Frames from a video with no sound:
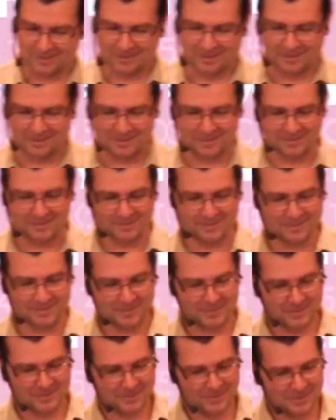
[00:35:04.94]

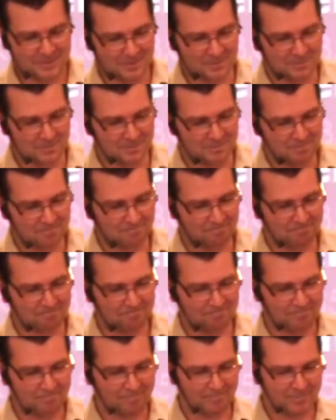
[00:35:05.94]

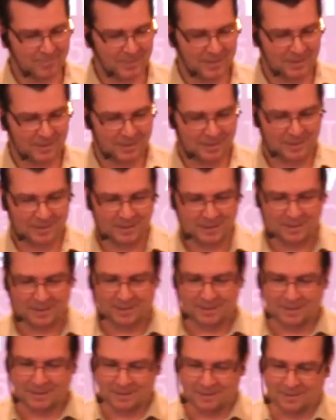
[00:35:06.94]

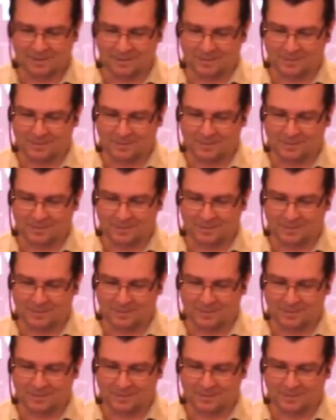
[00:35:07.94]
No one is speaking in this clip.